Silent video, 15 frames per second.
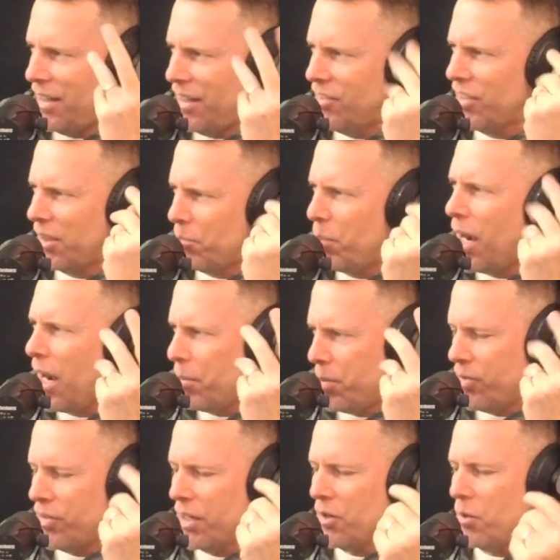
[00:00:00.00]
Like
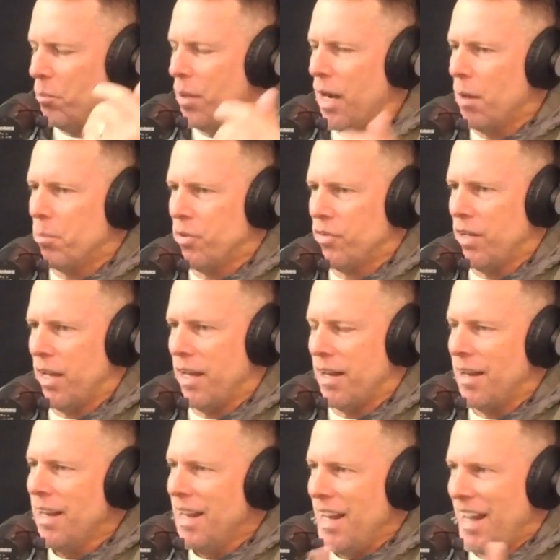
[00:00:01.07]
poppers. They call them poppers. Yeah,
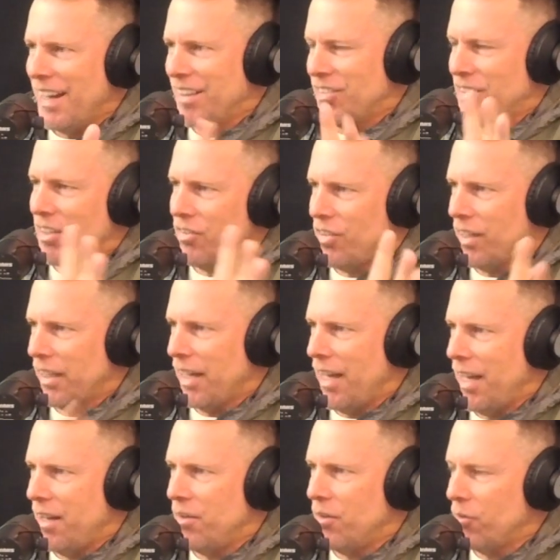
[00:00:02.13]
and I guess it gives you like a
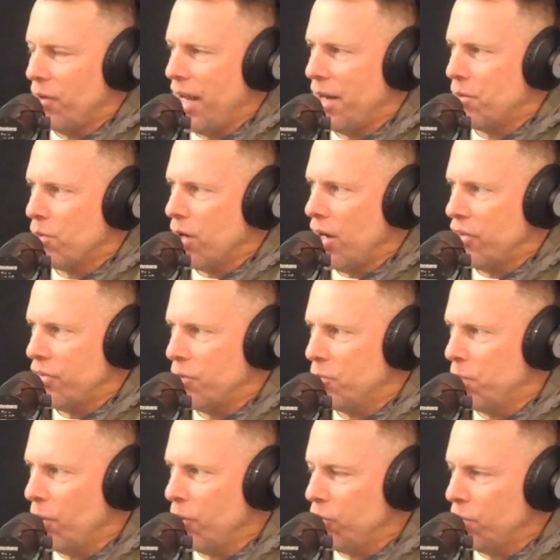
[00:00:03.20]
head rush and
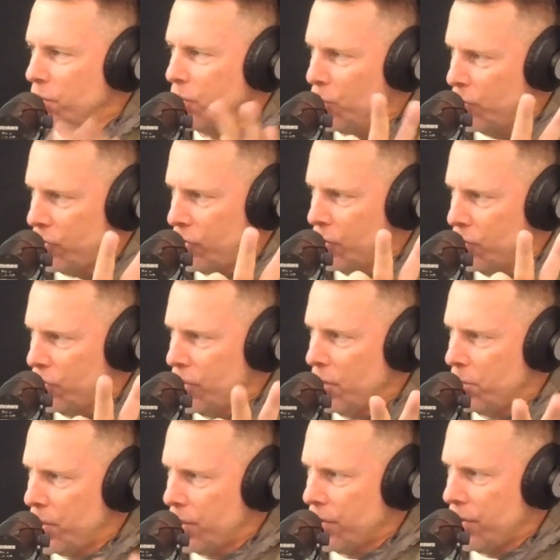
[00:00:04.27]
also loosen
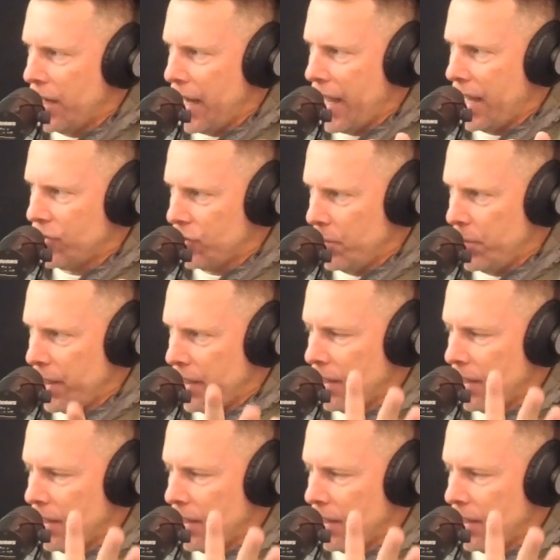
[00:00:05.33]
up your ass a bit.